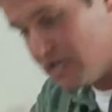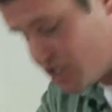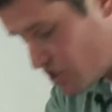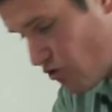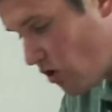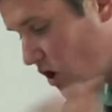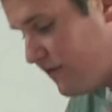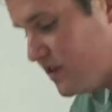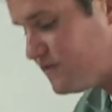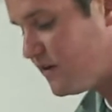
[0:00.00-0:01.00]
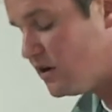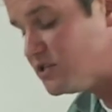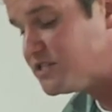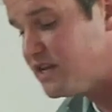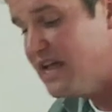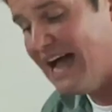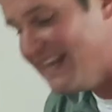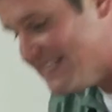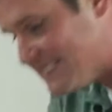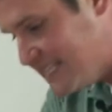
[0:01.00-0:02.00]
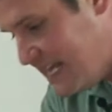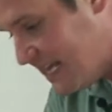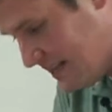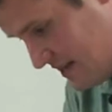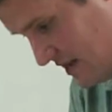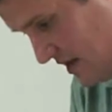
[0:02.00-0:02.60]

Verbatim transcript: I just struggled over this verse. I didn't see it.